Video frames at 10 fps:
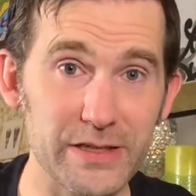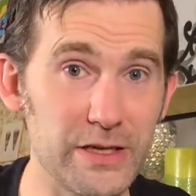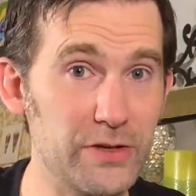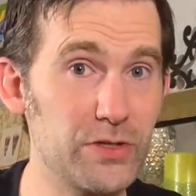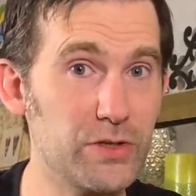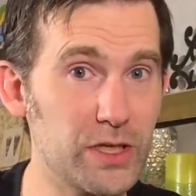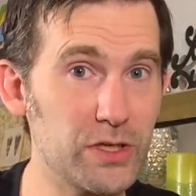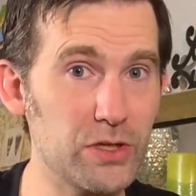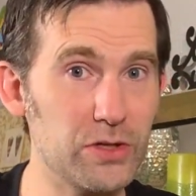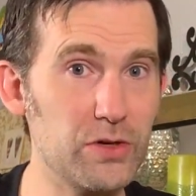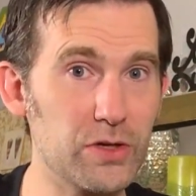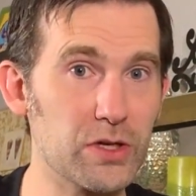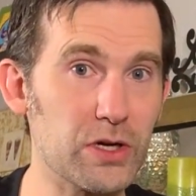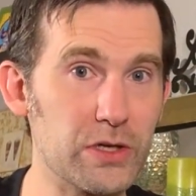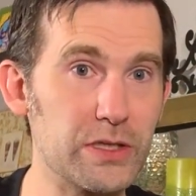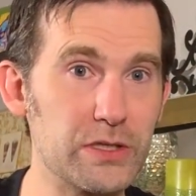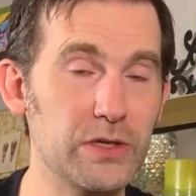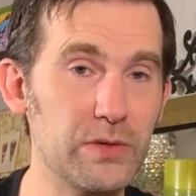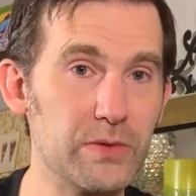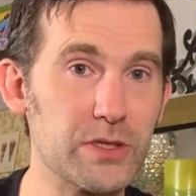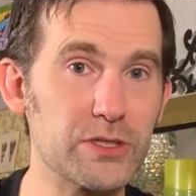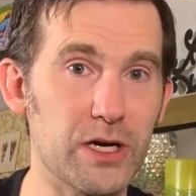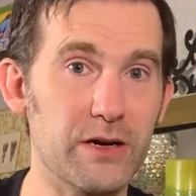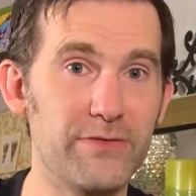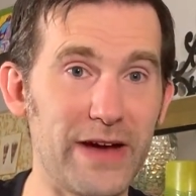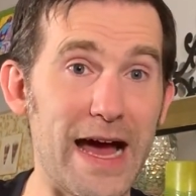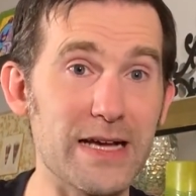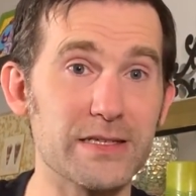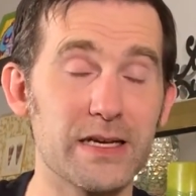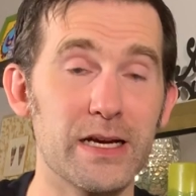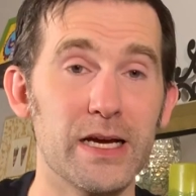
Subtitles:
You know, you can learn to tune with the shark fast.